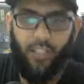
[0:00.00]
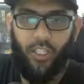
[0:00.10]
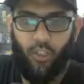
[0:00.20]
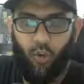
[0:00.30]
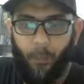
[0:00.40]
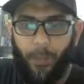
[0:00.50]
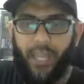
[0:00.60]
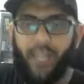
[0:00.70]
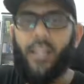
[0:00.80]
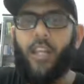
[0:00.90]
just copy
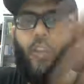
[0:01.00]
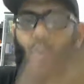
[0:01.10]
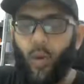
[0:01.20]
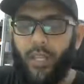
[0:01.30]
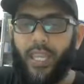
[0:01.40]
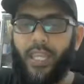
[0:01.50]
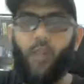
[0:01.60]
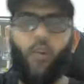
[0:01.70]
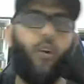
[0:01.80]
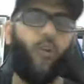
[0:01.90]
it, do a gig,
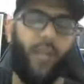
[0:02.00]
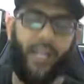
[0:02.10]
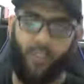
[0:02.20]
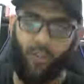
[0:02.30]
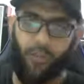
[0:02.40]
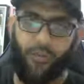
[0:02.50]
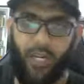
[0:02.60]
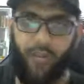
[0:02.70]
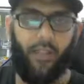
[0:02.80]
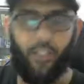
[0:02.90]
you're not going to get a job
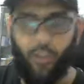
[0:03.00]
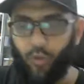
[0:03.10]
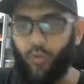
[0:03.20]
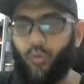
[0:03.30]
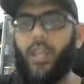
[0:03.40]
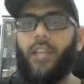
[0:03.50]
straight away. That's true.